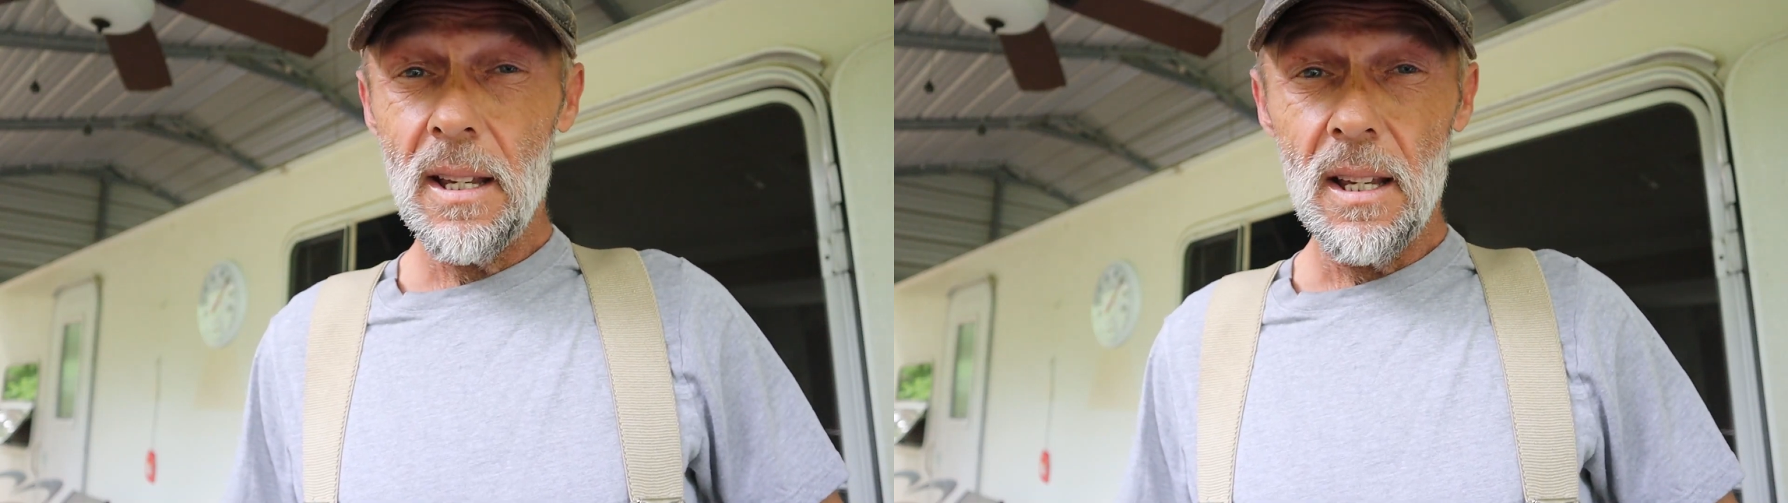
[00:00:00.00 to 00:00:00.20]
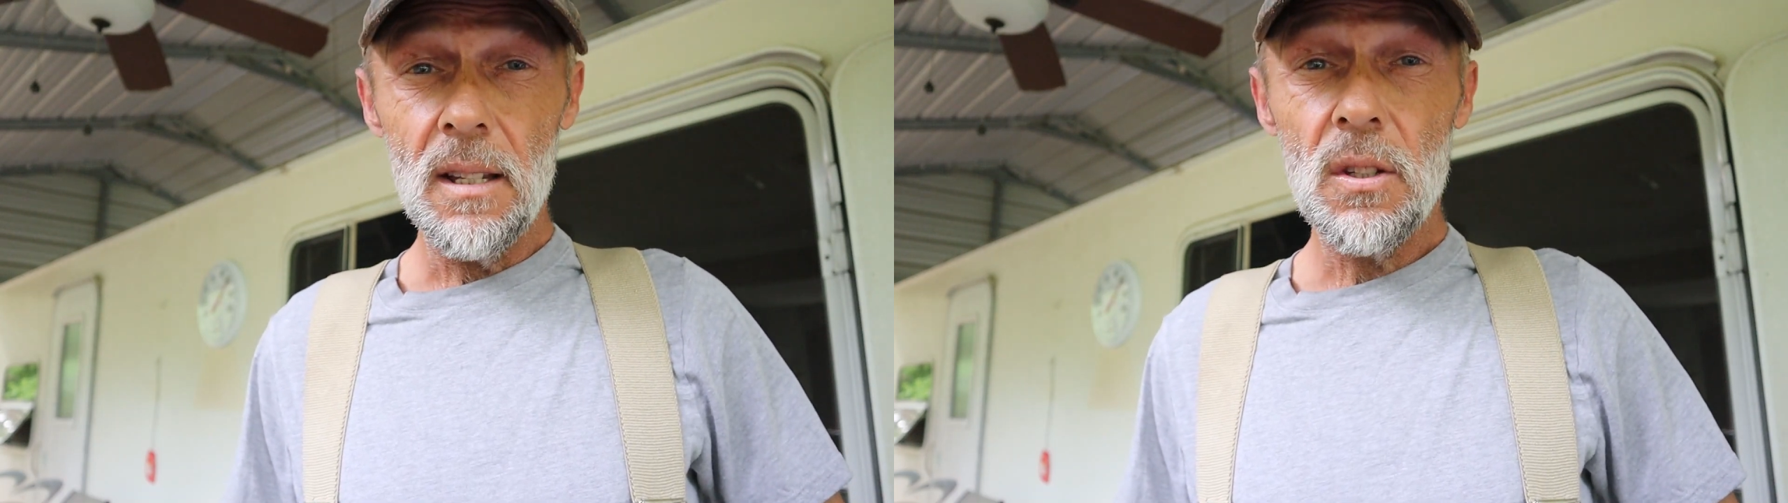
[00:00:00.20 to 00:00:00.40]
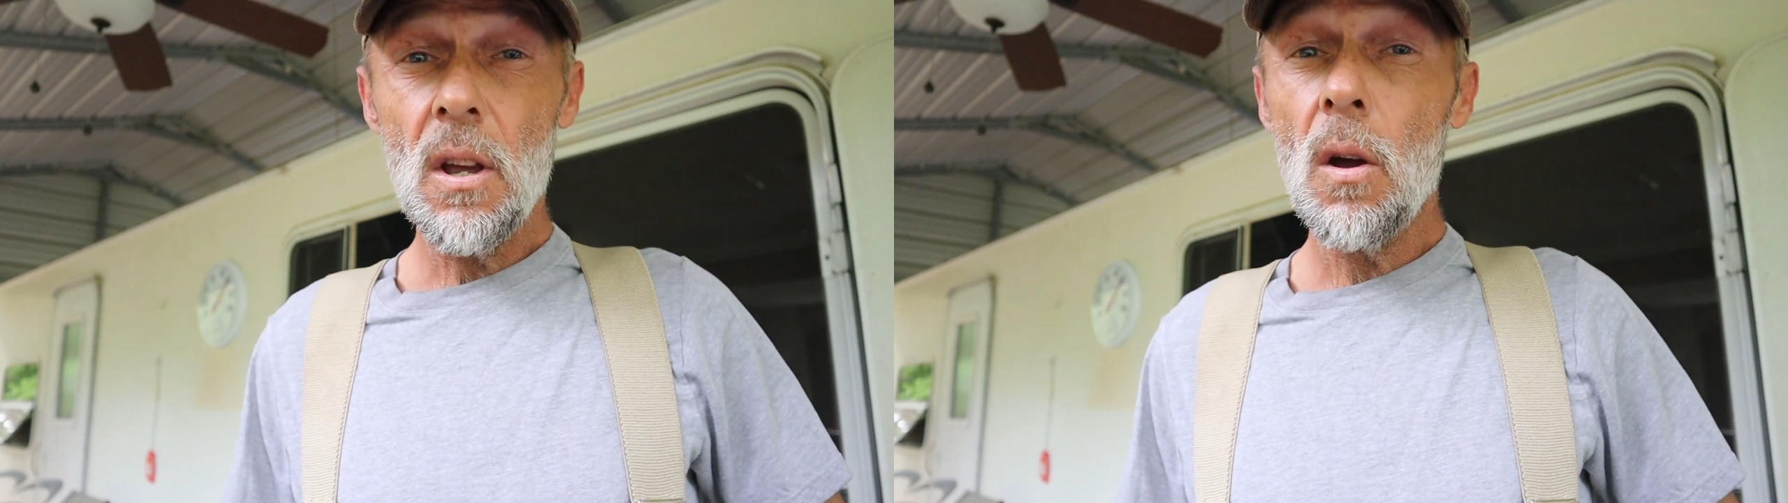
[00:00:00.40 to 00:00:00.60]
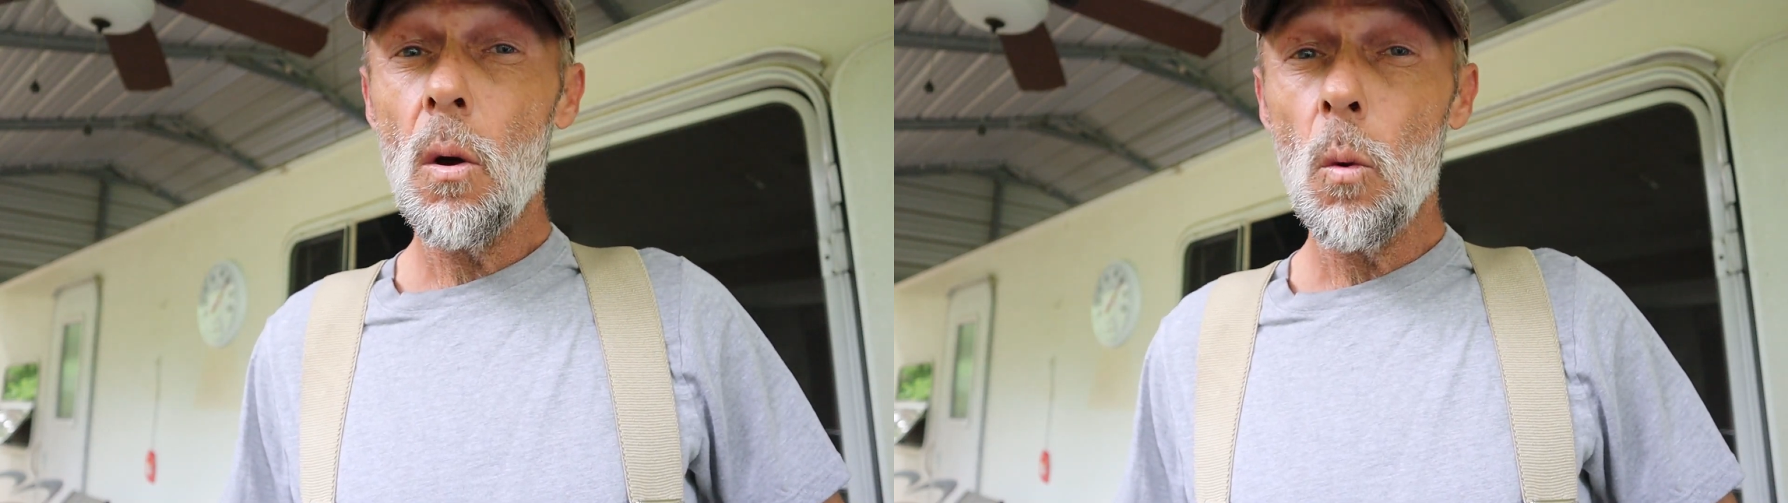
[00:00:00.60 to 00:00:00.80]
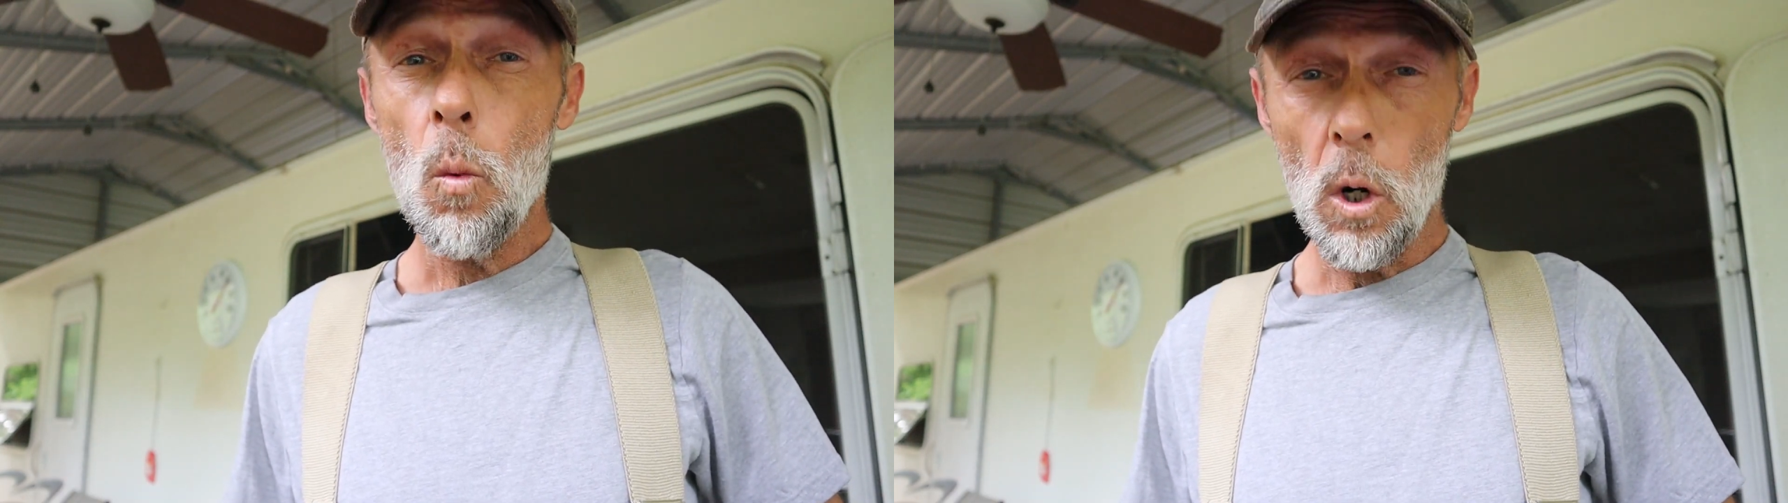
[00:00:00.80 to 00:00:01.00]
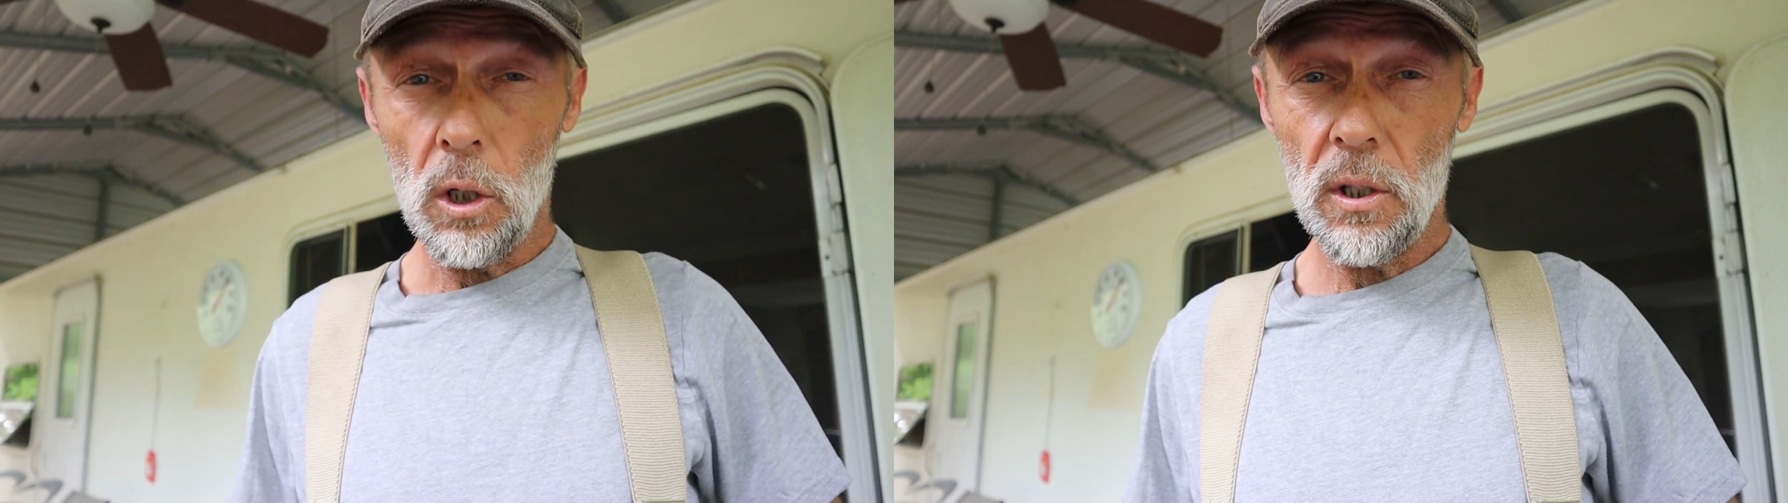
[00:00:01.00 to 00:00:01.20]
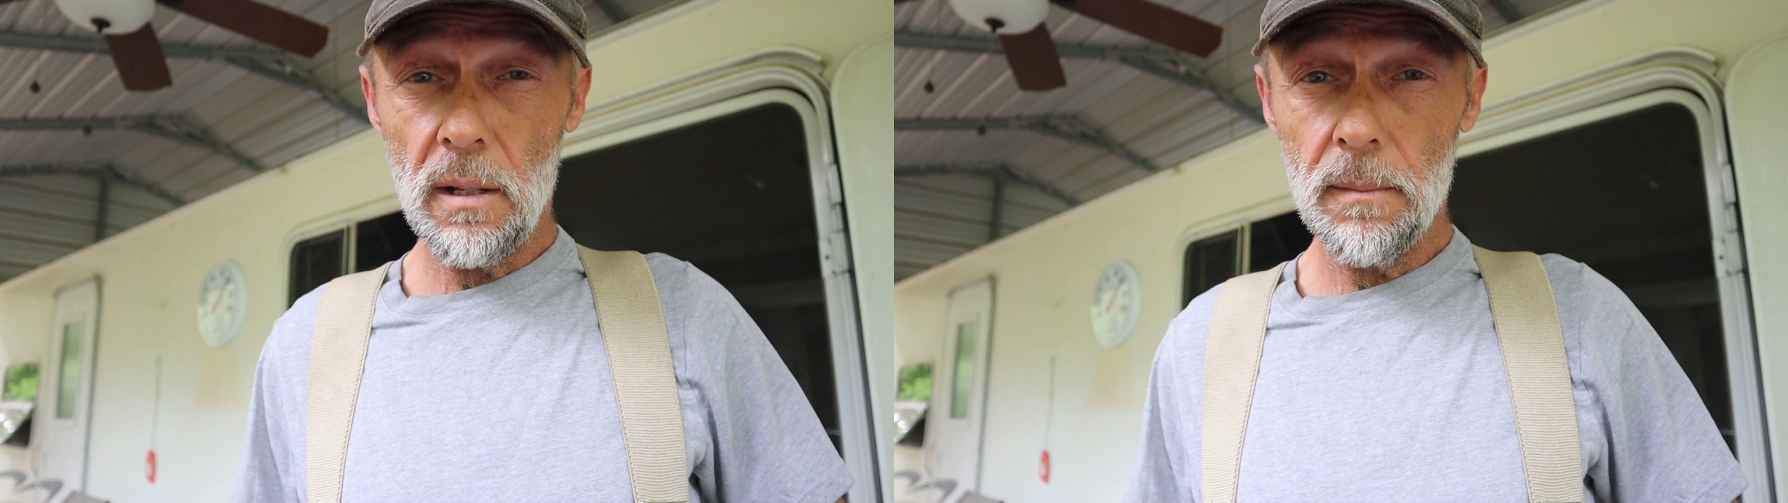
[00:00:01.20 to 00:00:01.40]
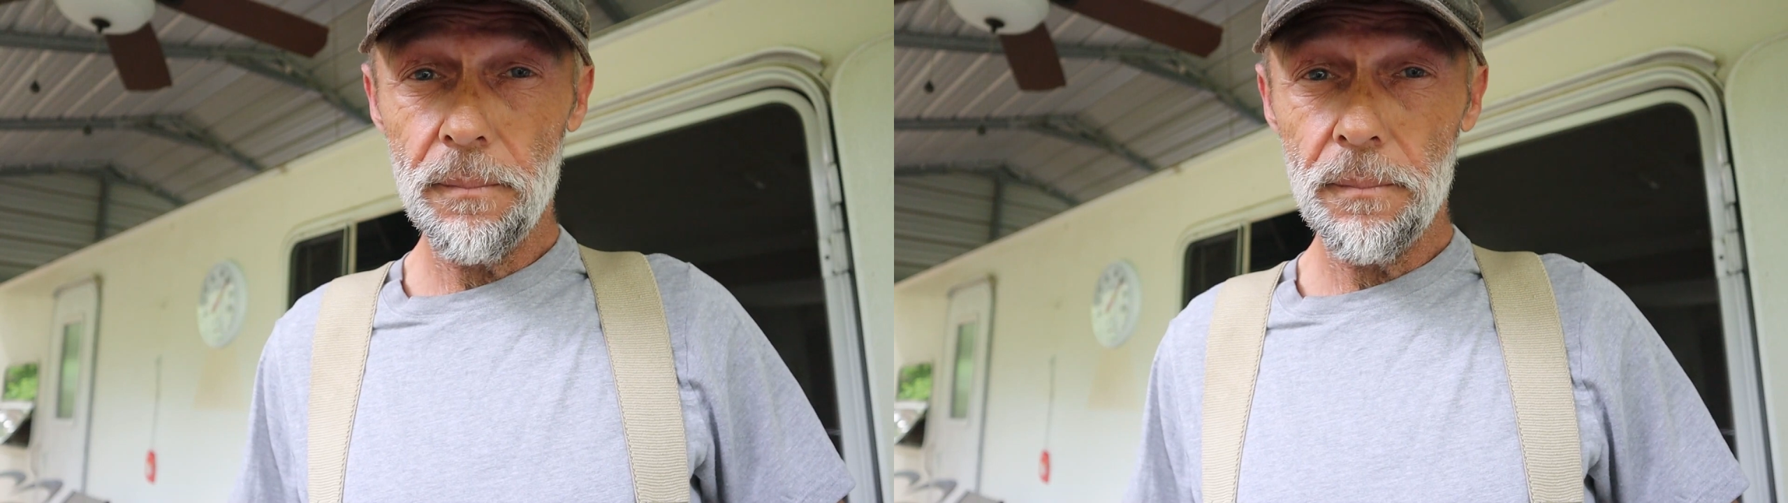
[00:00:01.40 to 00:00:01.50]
keys worked.